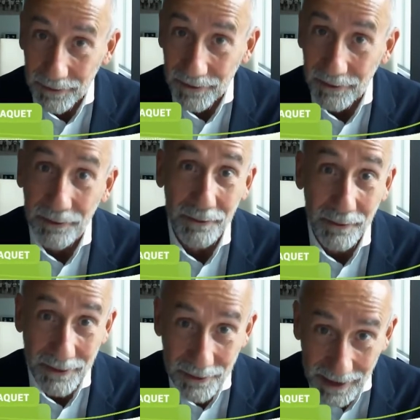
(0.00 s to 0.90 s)
So
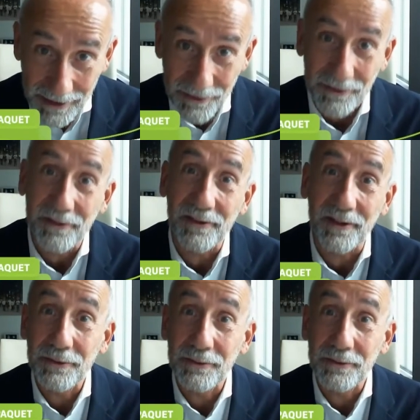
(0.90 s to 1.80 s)
congratulations
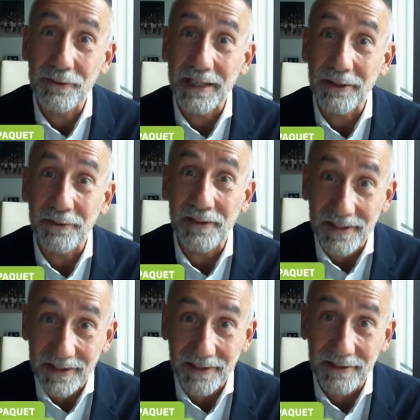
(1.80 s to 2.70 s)
to Hierro
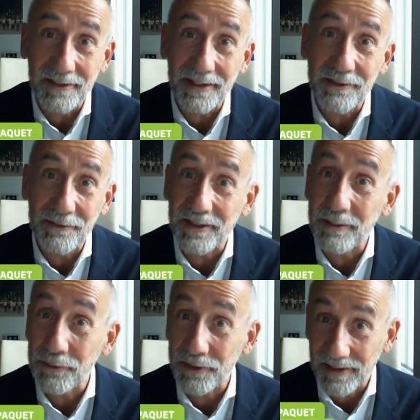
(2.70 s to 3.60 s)
citizens and to the
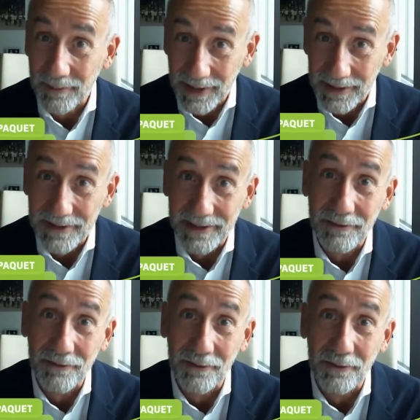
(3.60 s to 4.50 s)
municipality
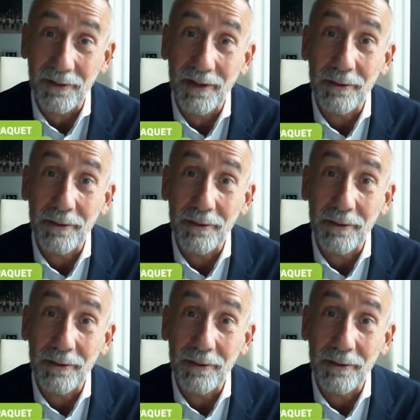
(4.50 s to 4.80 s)
for